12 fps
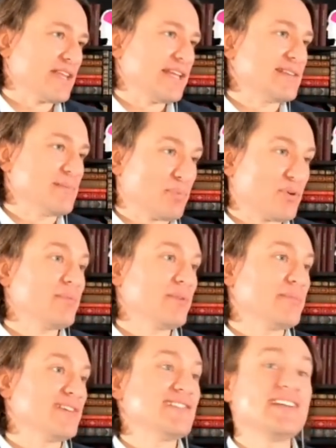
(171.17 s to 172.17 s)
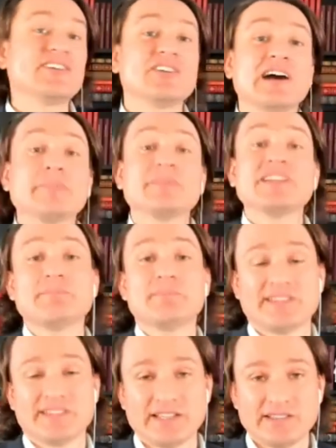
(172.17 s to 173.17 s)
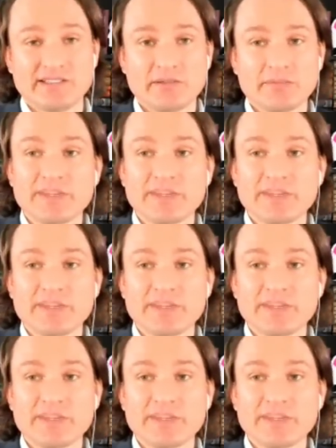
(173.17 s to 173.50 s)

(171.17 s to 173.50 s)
The problem is they're omnipotent.